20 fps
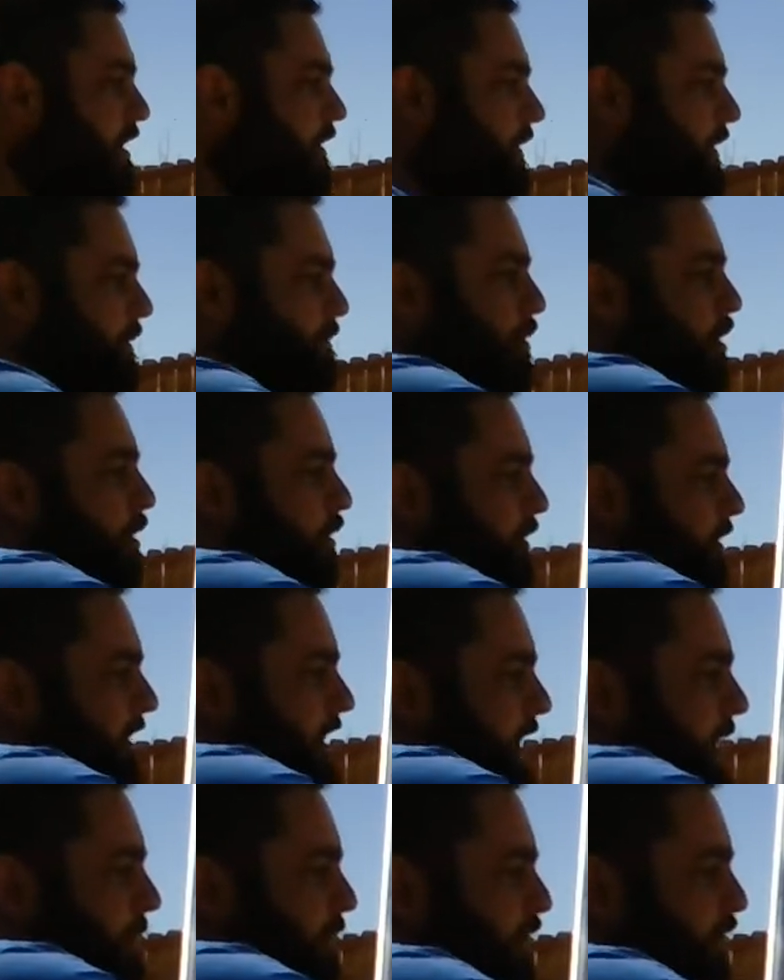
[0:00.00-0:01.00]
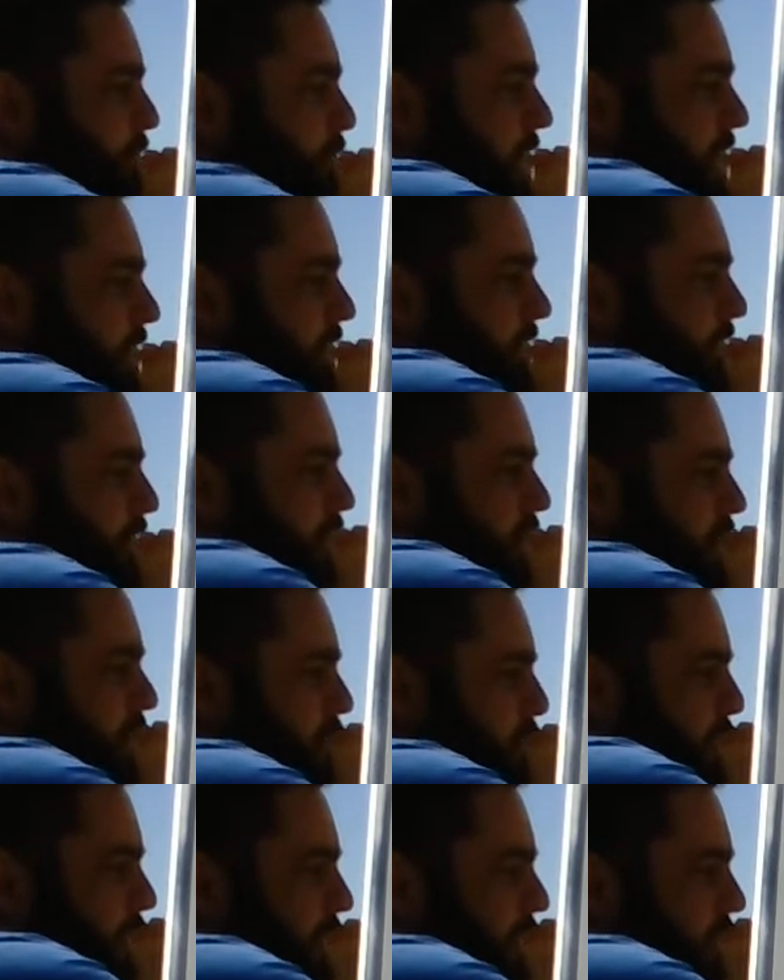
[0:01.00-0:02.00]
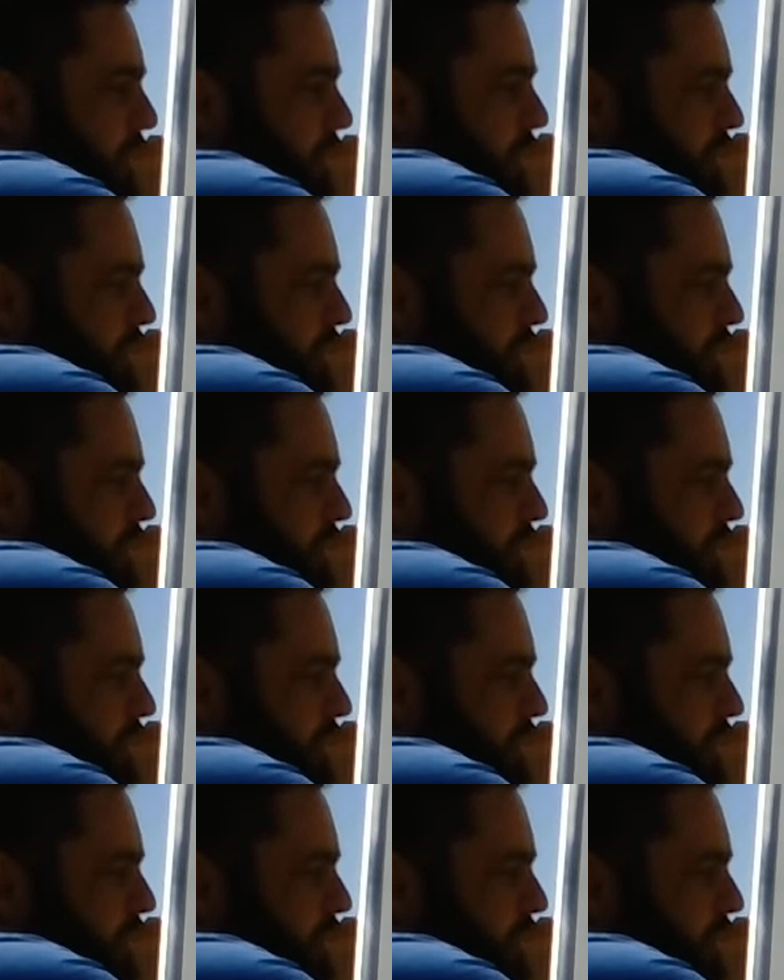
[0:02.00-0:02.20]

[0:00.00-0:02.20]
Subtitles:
Their polar caps are made of carbon